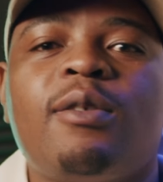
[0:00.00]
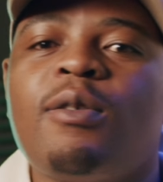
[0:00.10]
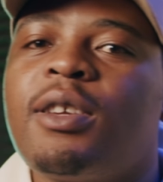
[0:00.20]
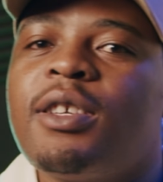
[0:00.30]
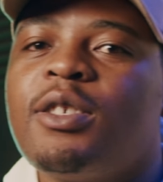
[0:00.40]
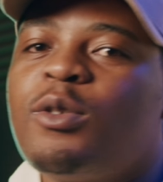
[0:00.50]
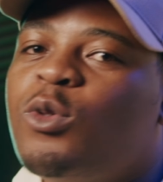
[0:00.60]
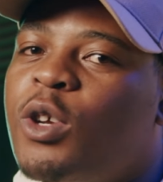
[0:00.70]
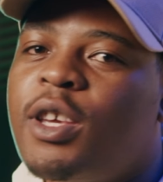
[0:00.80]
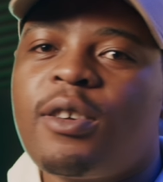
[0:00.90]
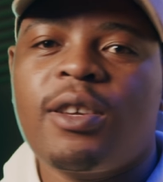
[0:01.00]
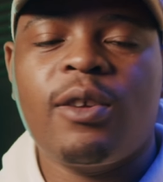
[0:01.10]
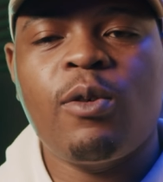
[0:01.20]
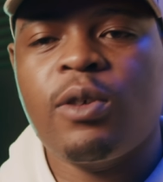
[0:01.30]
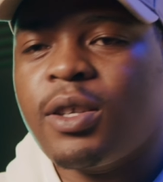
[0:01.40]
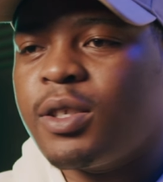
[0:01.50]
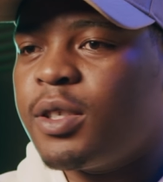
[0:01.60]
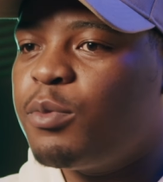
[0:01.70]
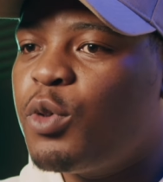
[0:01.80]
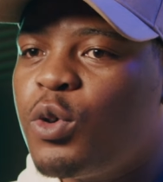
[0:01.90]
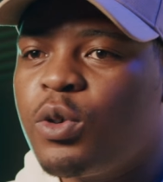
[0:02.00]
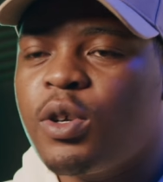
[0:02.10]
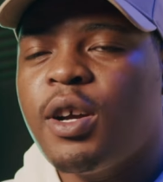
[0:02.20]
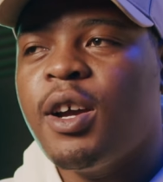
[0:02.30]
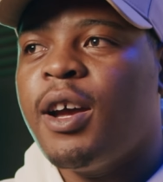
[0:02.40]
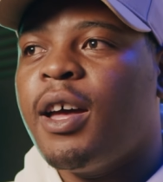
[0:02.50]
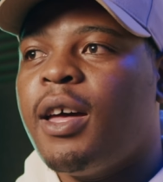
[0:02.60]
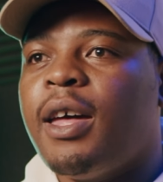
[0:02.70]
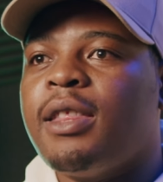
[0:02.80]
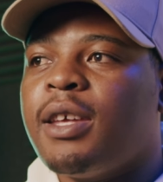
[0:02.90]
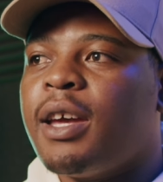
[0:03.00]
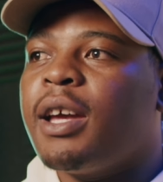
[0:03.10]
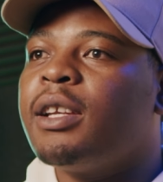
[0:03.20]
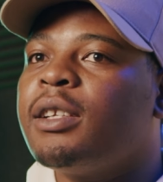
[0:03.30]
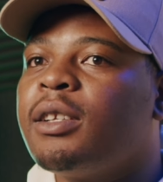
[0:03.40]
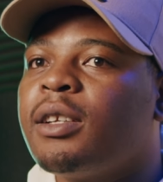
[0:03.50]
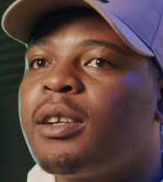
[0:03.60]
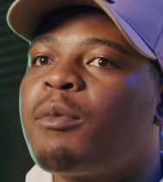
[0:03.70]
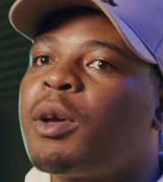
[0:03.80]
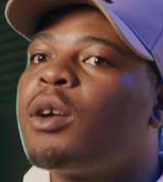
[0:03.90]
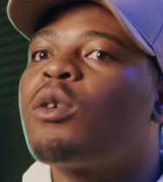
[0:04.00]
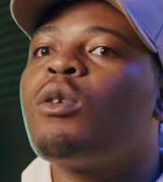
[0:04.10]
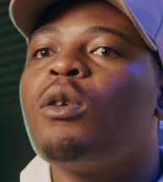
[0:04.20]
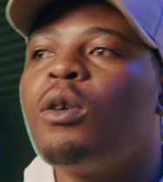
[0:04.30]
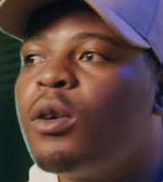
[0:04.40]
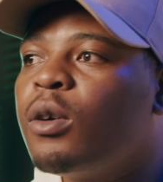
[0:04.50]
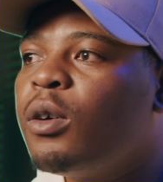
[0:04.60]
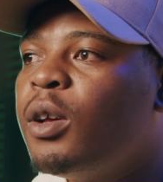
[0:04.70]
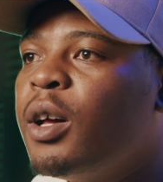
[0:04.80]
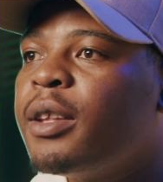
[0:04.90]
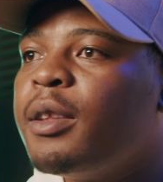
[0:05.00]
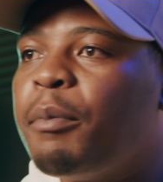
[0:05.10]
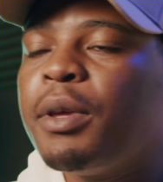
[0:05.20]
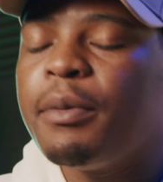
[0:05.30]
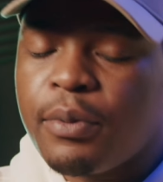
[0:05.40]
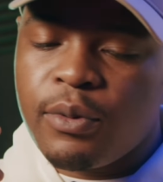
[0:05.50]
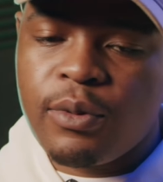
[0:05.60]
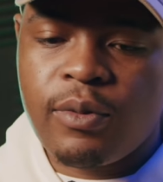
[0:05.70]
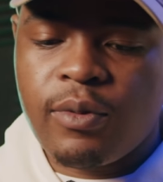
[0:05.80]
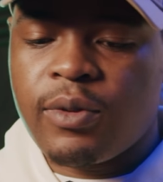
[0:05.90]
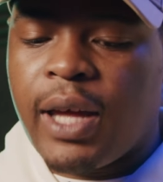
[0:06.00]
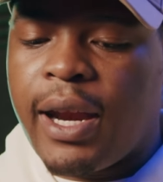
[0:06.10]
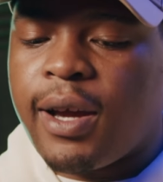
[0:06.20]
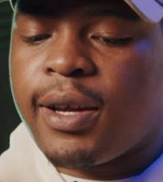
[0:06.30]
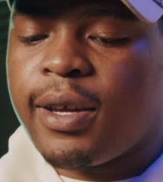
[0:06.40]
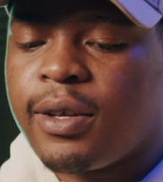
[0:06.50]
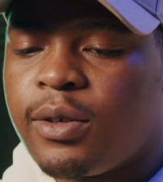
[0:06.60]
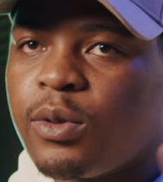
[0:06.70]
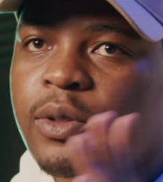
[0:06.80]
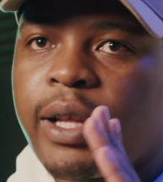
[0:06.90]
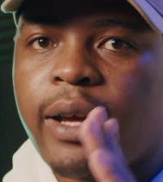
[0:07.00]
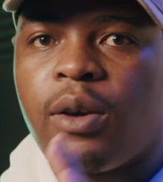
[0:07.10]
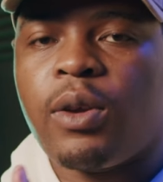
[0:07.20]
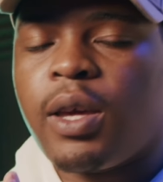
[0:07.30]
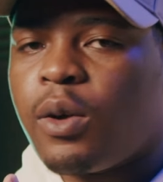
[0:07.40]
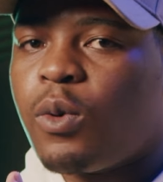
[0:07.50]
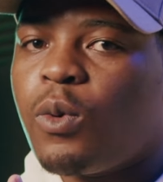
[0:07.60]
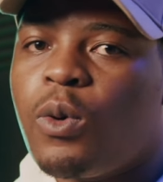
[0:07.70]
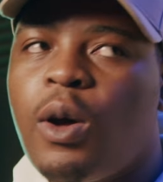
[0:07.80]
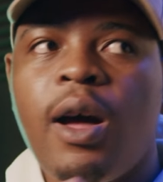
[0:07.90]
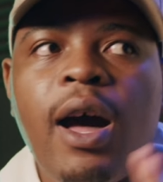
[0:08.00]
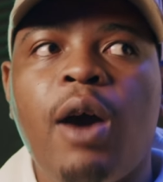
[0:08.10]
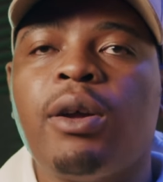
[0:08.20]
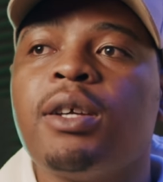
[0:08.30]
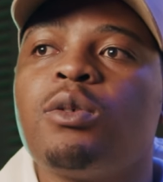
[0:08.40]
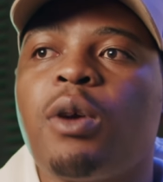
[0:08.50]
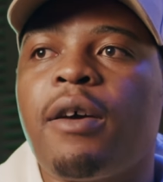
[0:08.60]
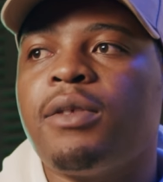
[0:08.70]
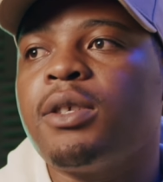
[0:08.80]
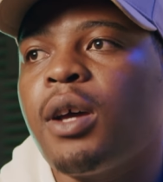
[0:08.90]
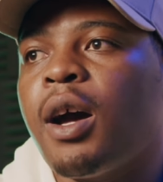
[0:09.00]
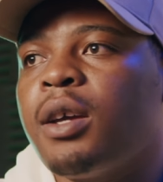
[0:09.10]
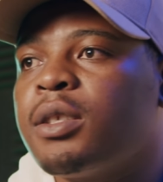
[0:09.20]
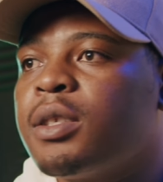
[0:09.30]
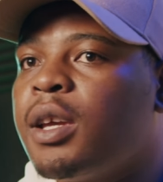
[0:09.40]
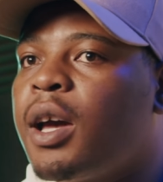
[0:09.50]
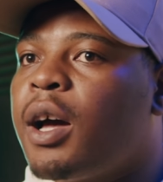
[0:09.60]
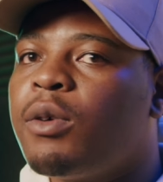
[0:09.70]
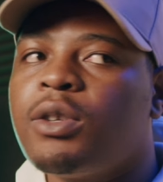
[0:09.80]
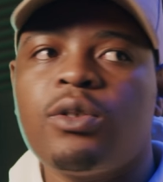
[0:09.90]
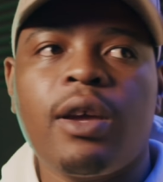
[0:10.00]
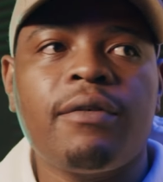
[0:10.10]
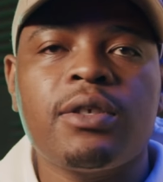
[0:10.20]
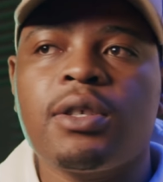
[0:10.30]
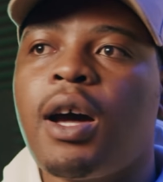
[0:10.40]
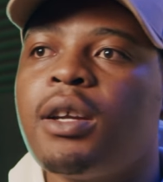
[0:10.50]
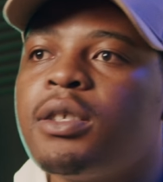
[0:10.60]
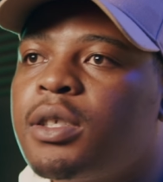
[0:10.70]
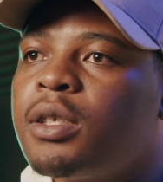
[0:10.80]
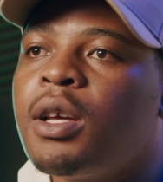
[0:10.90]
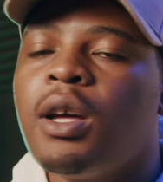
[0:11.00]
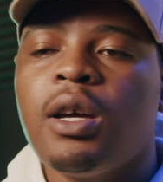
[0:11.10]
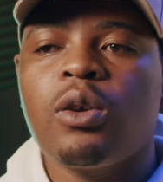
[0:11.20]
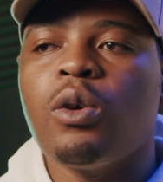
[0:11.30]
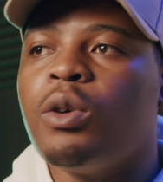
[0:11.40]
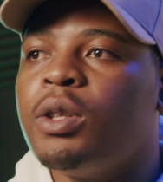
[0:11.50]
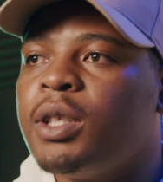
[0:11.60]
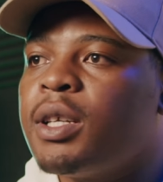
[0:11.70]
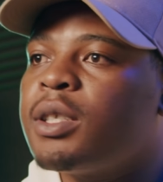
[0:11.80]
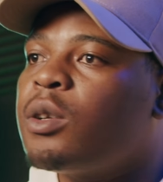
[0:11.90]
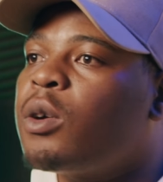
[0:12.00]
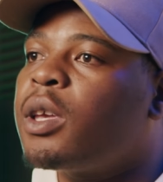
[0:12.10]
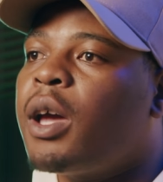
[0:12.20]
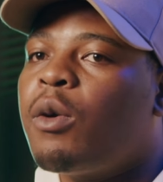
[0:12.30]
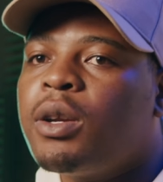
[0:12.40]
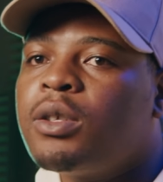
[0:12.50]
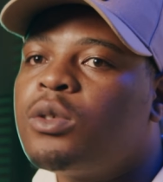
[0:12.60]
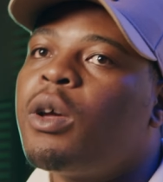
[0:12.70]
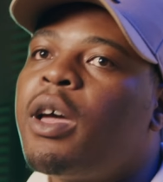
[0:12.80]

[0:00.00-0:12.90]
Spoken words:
go catch a drink, go catch a smoke. And then I'm going to call the people that I had. It was like, okay, cool. I wanted to have this artist here. I wanted to have this artist going this. Okay, I wanted to